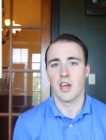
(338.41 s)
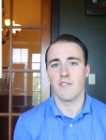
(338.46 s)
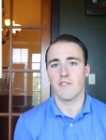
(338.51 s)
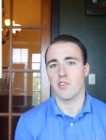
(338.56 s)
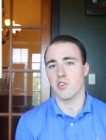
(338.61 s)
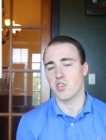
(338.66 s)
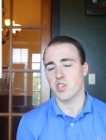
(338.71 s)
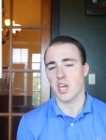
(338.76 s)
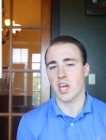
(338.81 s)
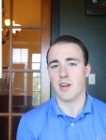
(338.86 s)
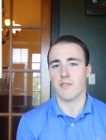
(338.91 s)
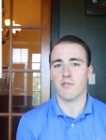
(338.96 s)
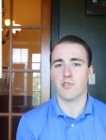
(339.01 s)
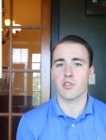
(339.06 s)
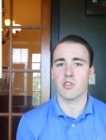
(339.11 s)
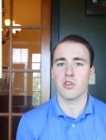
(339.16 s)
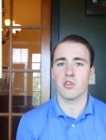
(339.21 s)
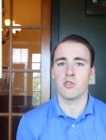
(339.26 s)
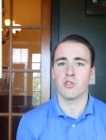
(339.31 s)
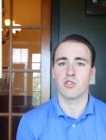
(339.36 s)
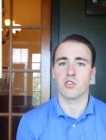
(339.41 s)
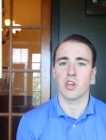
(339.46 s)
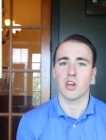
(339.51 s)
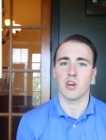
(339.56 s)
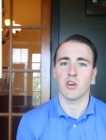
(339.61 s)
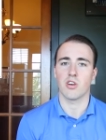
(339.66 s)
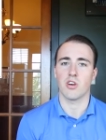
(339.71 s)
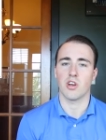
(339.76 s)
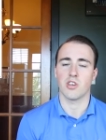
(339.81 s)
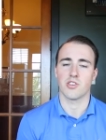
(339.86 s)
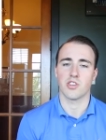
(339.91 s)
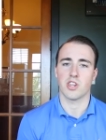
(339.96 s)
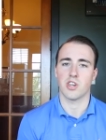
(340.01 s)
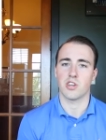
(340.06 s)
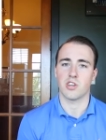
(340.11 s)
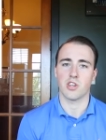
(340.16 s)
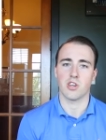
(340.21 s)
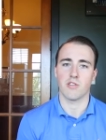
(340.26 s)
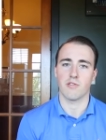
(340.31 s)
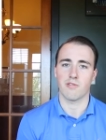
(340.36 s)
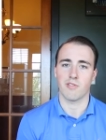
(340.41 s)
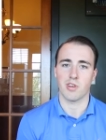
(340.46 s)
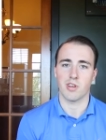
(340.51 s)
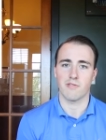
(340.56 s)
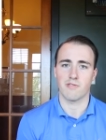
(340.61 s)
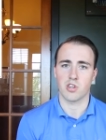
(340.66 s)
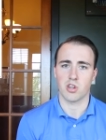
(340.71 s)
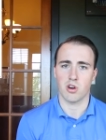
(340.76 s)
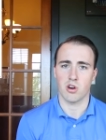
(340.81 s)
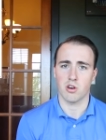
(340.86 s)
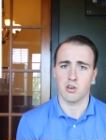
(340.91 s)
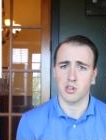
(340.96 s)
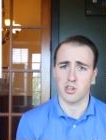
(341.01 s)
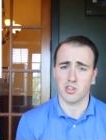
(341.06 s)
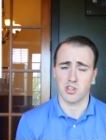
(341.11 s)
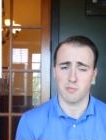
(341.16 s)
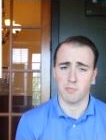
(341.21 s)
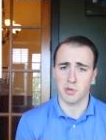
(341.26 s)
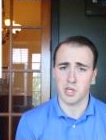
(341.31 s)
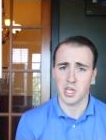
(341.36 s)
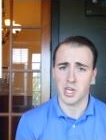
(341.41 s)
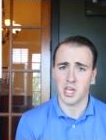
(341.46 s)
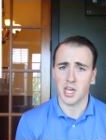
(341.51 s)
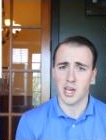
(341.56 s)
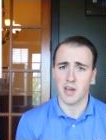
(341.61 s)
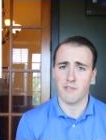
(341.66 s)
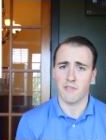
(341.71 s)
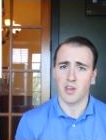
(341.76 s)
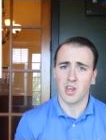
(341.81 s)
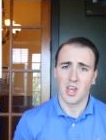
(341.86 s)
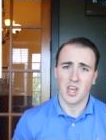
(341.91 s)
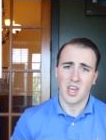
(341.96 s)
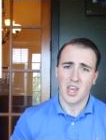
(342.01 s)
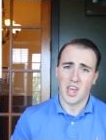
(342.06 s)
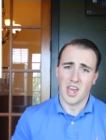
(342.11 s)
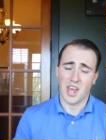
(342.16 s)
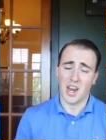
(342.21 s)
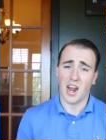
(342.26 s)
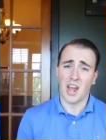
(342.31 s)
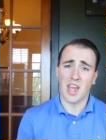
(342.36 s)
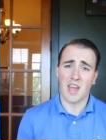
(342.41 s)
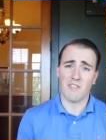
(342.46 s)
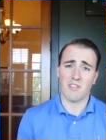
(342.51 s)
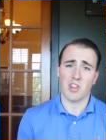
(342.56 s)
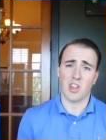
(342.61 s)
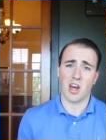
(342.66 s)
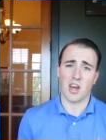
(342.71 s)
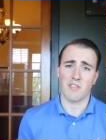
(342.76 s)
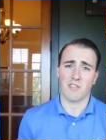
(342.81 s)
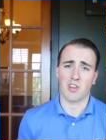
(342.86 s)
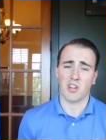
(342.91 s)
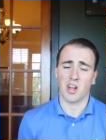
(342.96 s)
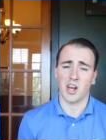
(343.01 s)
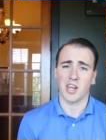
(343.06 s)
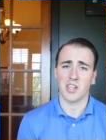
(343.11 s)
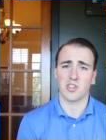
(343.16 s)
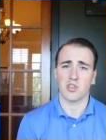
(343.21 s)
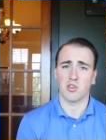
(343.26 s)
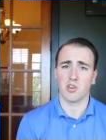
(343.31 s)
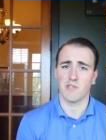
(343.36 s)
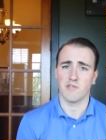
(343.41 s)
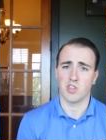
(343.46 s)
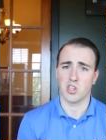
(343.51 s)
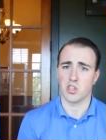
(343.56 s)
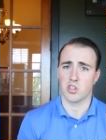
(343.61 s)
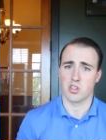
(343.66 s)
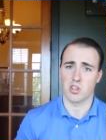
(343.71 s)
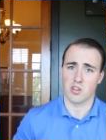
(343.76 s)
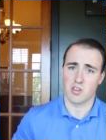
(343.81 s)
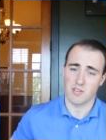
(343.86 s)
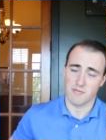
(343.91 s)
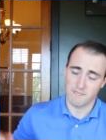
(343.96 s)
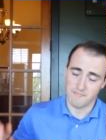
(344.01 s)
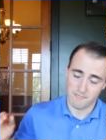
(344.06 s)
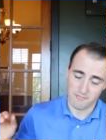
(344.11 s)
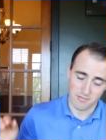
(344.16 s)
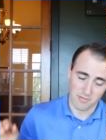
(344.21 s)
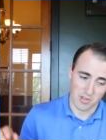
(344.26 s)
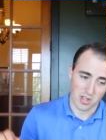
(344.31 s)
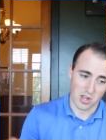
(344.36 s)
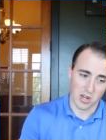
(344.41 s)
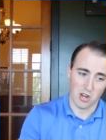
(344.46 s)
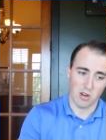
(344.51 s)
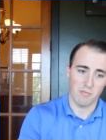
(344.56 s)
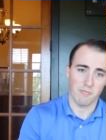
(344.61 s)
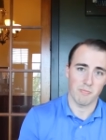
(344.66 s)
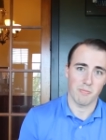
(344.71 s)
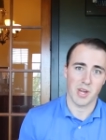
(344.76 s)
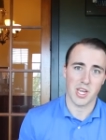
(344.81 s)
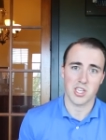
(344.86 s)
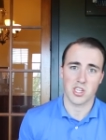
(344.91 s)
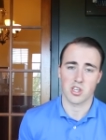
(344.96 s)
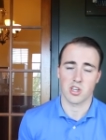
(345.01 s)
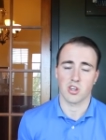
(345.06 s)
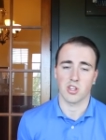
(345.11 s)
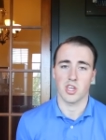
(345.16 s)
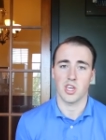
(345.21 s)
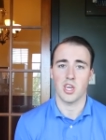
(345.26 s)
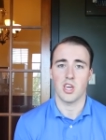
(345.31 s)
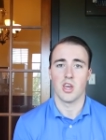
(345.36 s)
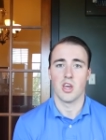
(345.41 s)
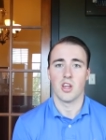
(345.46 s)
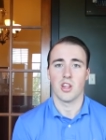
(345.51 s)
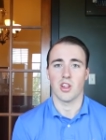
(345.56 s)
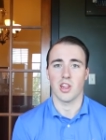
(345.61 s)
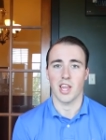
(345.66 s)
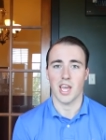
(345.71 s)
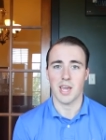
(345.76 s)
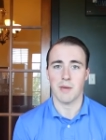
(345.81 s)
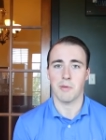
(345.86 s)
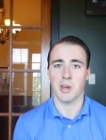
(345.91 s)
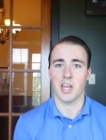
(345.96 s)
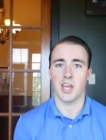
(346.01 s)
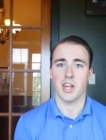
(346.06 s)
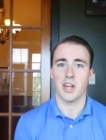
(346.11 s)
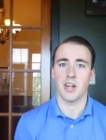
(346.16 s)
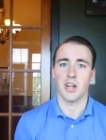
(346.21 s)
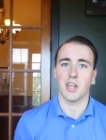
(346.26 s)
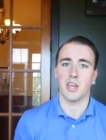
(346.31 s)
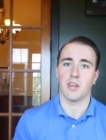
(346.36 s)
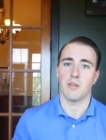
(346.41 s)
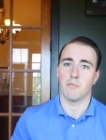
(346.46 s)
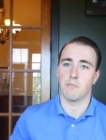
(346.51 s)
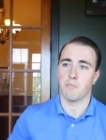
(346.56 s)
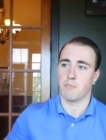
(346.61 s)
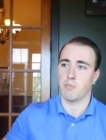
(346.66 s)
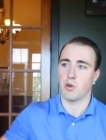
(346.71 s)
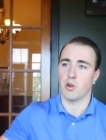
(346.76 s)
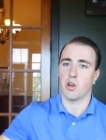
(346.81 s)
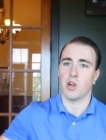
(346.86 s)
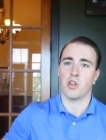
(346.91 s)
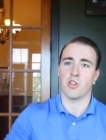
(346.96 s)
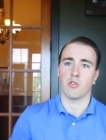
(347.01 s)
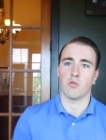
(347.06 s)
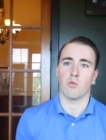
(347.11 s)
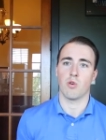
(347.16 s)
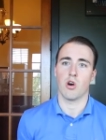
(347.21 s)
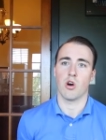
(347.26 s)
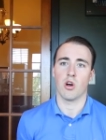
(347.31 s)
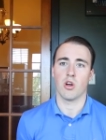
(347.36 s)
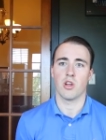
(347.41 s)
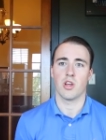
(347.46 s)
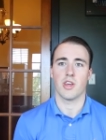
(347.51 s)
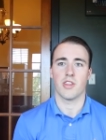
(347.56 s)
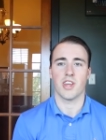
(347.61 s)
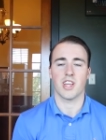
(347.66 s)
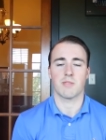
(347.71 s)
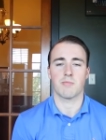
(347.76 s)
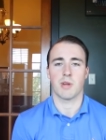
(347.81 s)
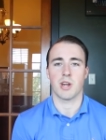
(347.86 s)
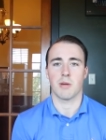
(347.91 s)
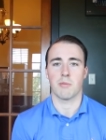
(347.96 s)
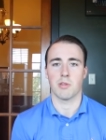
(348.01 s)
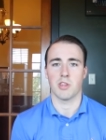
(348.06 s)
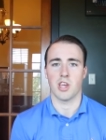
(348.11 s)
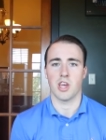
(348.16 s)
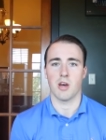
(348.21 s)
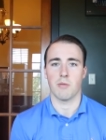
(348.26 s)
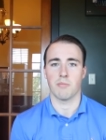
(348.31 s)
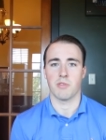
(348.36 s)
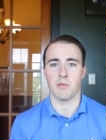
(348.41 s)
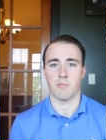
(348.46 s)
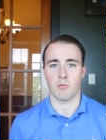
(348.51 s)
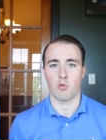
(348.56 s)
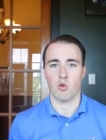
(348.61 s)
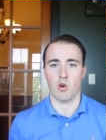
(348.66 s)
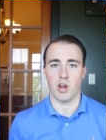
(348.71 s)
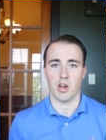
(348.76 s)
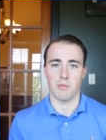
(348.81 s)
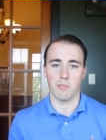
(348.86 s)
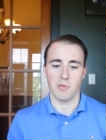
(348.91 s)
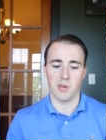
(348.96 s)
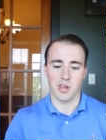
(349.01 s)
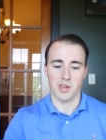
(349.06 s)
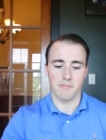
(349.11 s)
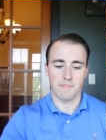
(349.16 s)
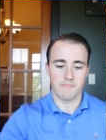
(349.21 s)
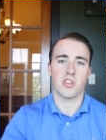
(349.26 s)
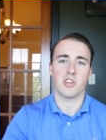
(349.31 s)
If you sign up for the newsletter, I'll send it to you free of charge. It's a P D F. And I have a lot of clients who have just, you know, basically laminated it, put it on their wall, and that's been able to help them quite a bit.